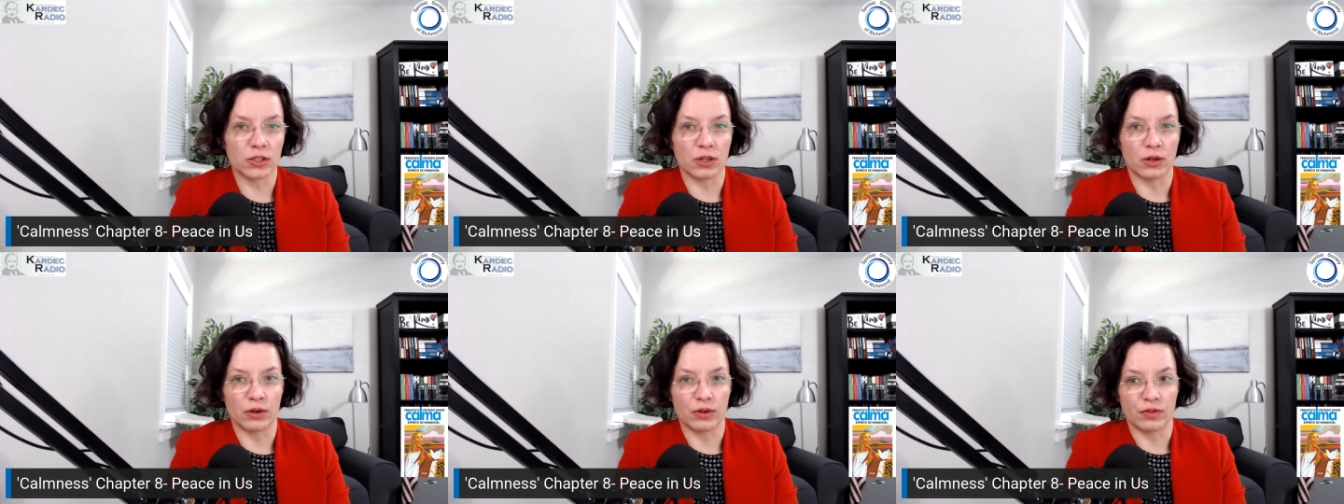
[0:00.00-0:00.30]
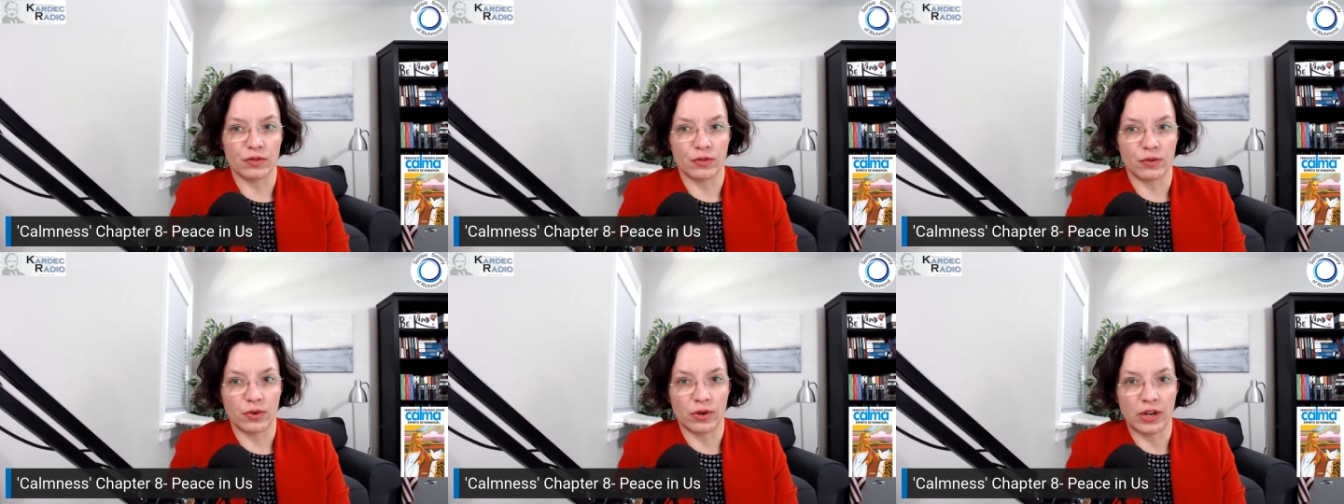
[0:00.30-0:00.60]
our
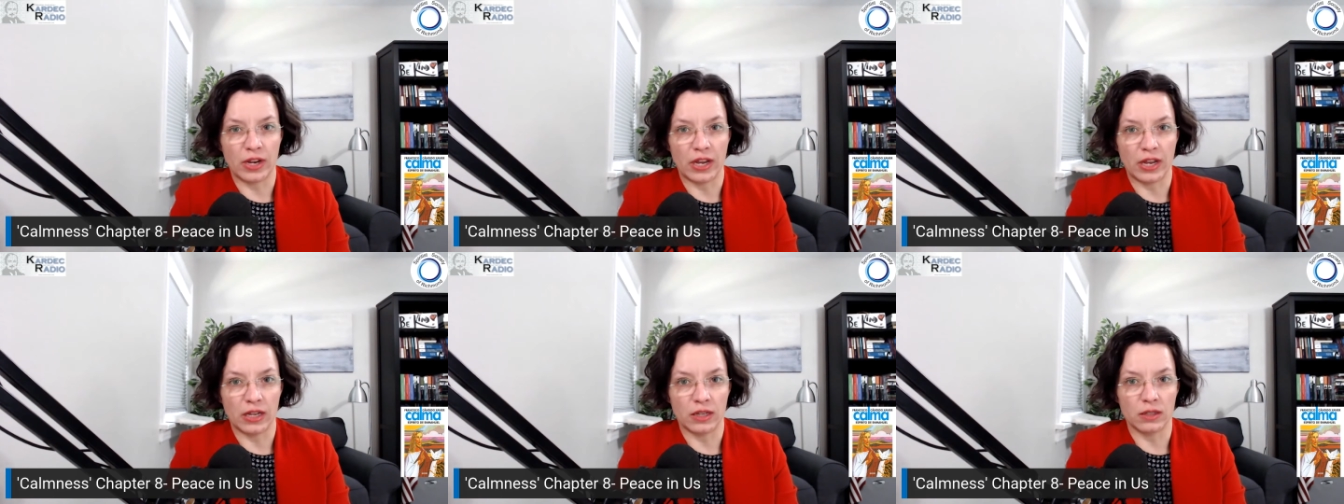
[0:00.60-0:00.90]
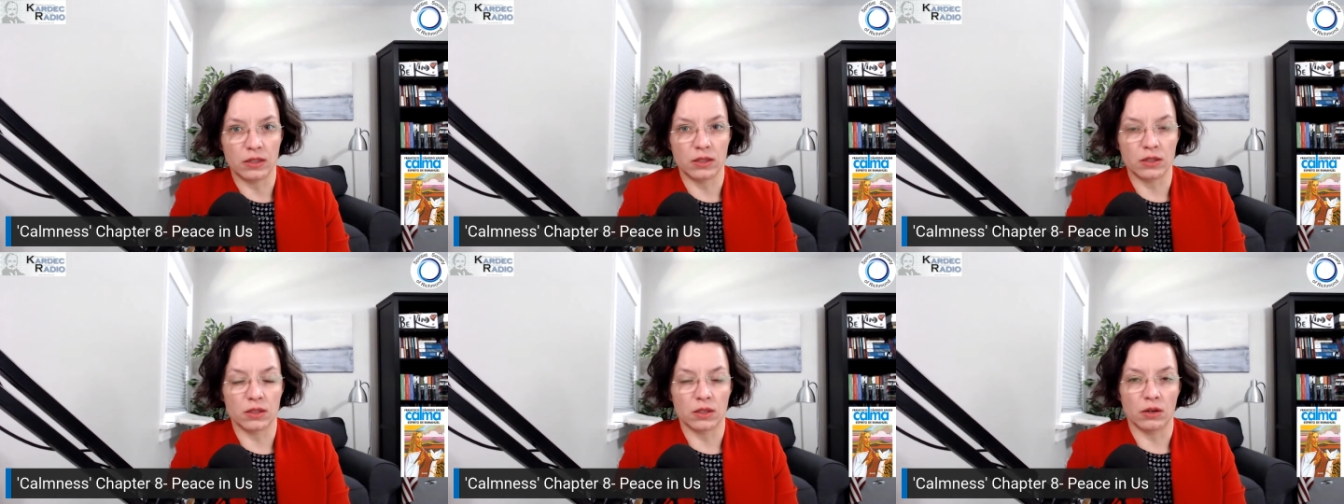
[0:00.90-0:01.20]

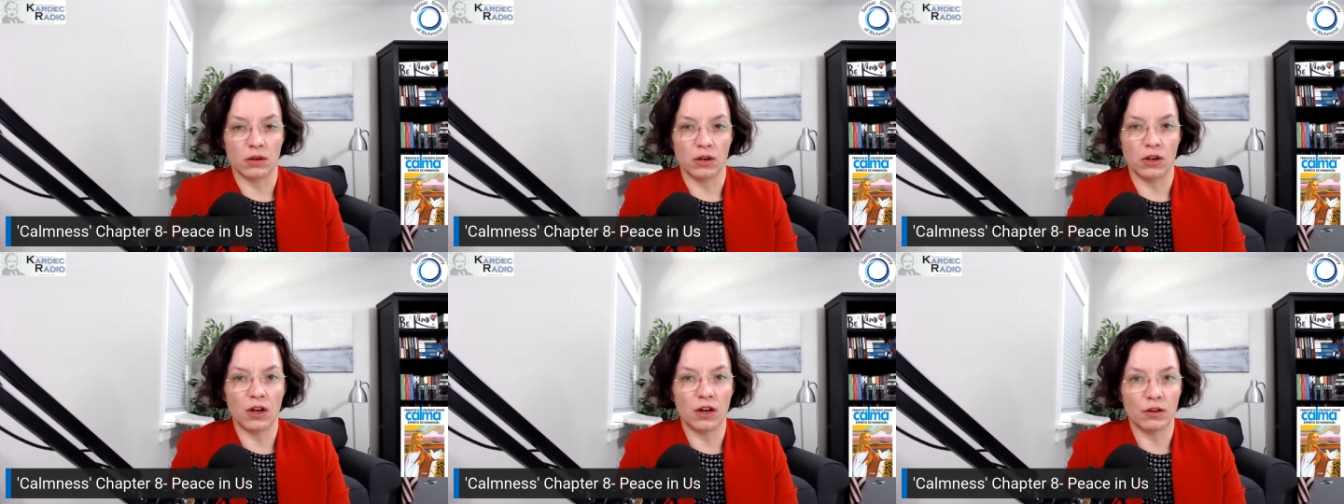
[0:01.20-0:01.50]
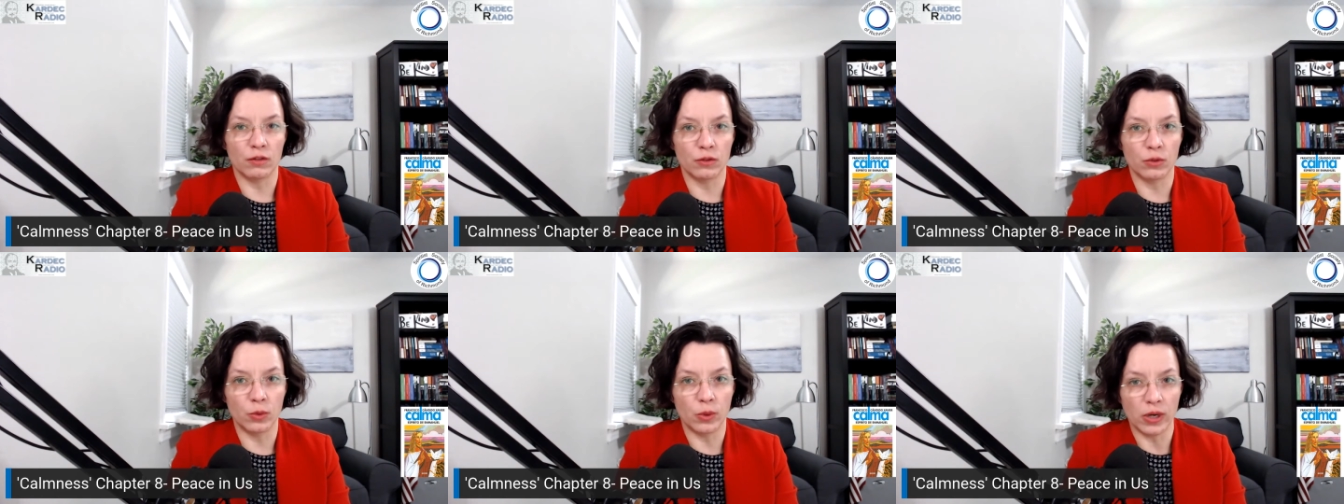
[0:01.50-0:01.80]
friends, our
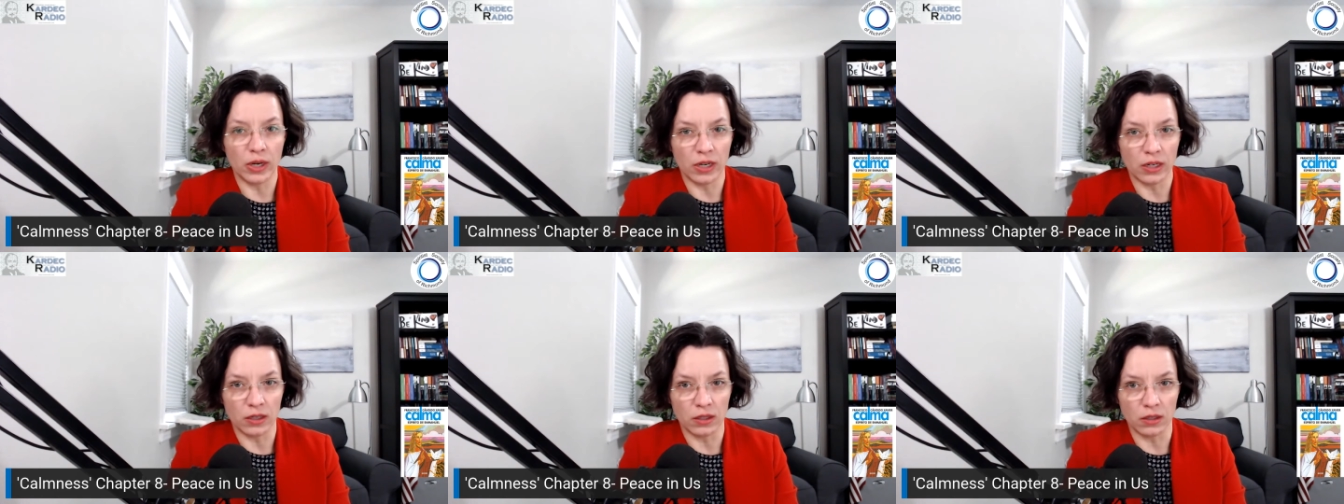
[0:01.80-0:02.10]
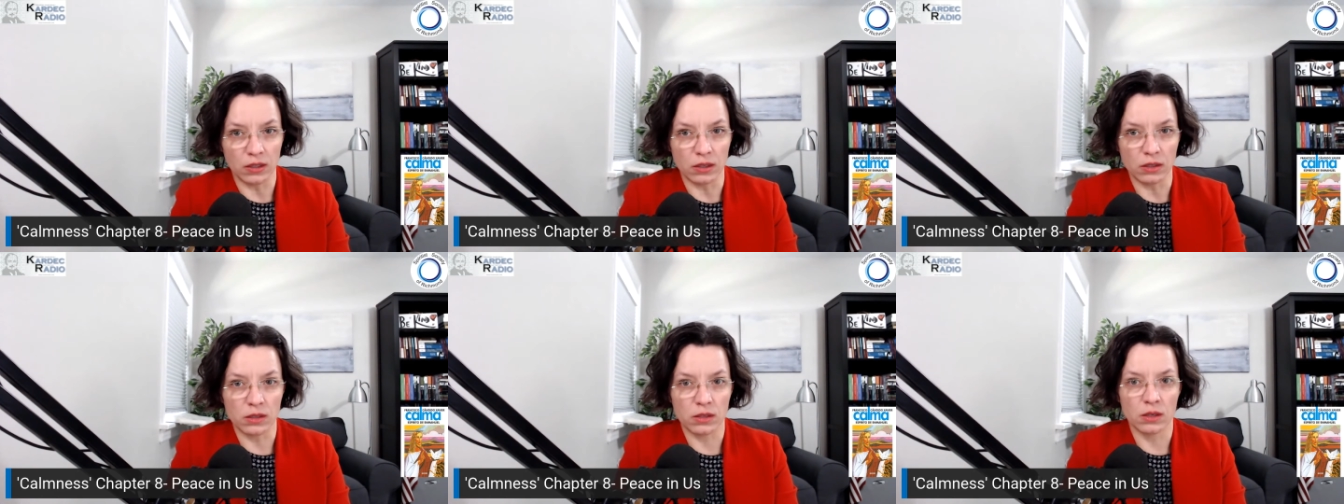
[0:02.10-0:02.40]
loved
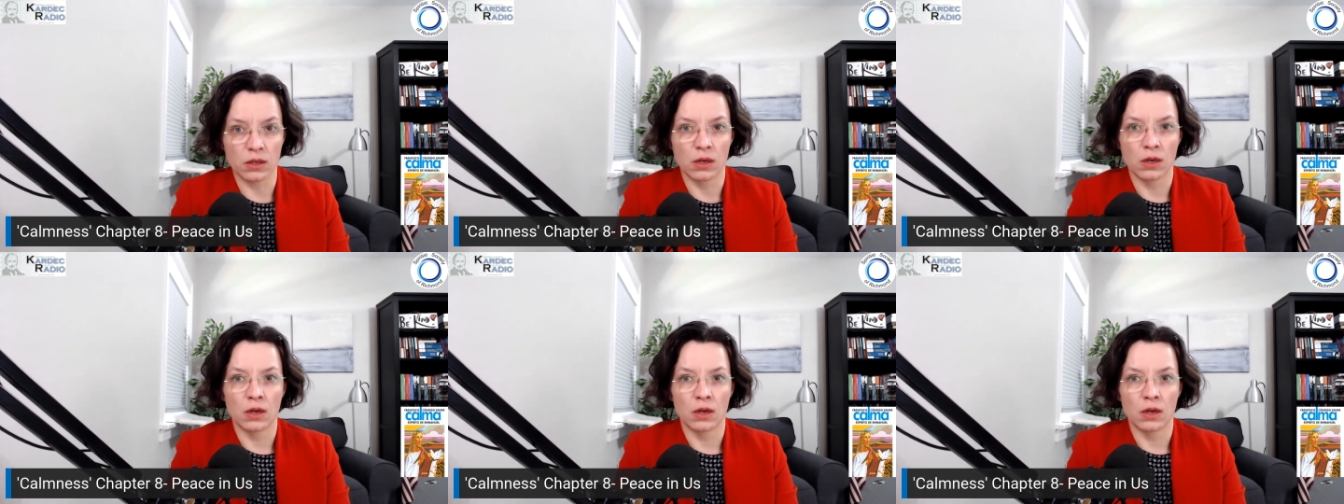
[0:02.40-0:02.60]
ones,